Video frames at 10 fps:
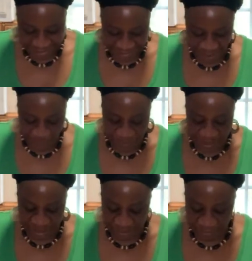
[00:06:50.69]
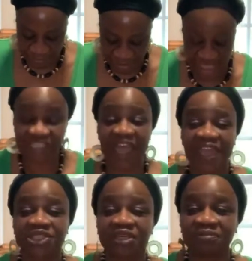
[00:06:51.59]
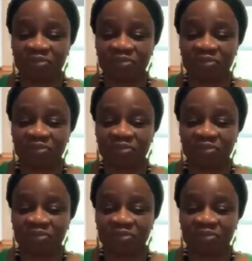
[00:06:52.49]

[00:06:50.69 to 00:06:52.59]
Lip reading: there won't be any interaction